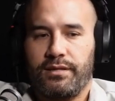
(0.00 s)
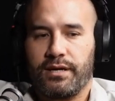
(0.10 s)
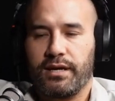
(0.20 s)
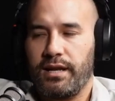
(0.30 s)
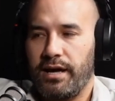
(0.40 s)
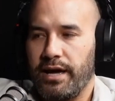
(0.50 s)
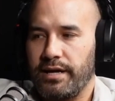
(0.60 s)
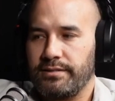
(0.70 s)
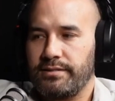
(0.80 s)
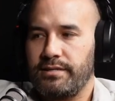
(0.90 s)
the
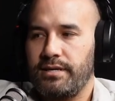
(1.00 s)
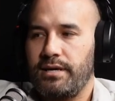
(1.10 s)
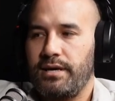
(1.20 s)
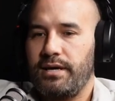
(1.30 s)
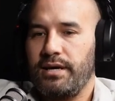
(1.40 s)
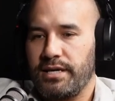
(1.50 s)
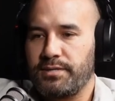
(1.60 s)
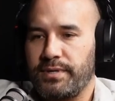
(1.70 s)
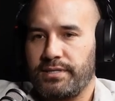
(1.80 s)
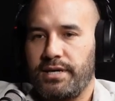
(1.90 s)
client's
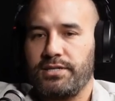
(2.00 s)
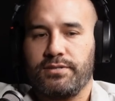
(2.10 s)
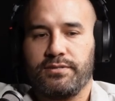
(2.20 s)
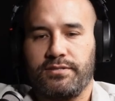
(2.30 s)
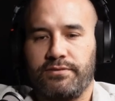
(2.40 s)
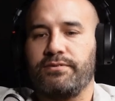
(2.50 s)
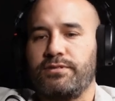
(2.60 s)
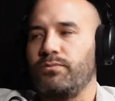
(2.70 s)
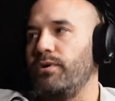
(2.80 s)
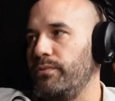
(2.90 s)
expectation was different
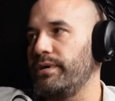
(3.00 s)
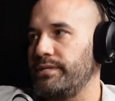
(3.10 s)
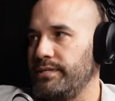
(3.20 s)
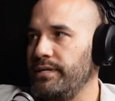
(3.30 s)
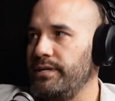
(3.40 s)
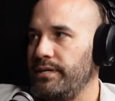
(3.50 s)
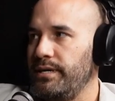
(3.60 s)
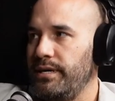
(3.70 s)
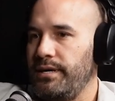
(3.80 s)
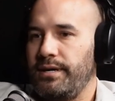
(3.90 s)
to what we said.
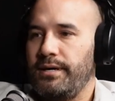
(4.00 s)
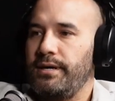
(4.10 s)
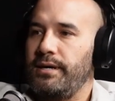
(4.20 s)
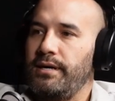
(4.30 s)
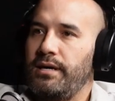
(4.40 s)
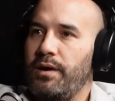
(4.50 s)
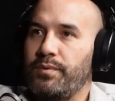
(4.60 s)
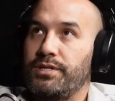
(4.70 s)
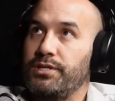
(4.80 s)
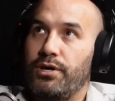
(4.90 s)
And
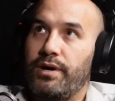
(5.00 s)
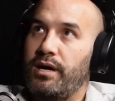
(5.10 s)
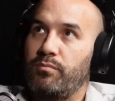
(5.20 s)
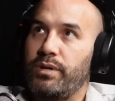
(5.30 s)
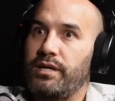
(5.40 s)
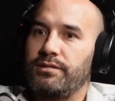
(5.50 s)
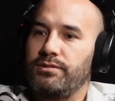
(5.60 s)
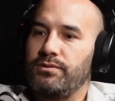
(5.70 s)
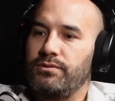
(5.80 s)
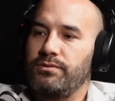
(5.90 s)
we didn't know how better
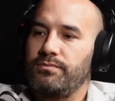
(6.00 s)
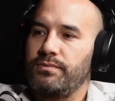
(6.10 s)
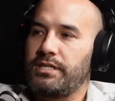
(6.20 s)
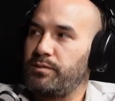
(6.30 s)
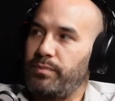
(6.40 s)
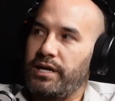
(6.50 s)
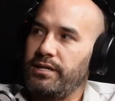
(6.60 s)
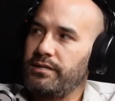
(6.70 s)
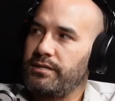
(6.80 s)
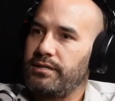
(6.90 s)
to explain
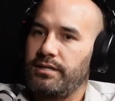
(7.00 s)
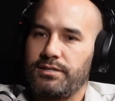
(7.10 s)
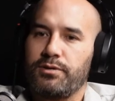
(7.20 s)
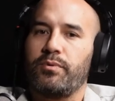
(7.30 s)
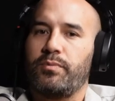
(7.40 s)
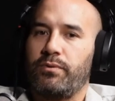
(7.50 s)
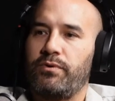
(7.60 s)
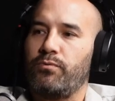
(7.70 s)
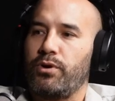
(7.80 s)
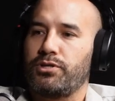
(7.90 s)
it. And so we've,
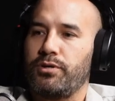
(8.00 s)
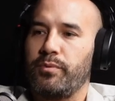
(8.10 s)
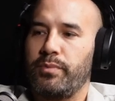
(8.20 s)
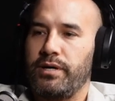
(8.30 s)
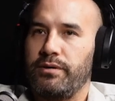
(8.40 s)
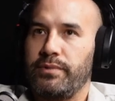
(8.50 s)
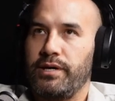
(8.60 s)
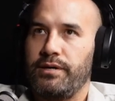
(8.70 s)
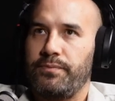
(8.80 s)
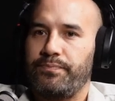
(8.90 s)
we've workshop a bit and we're,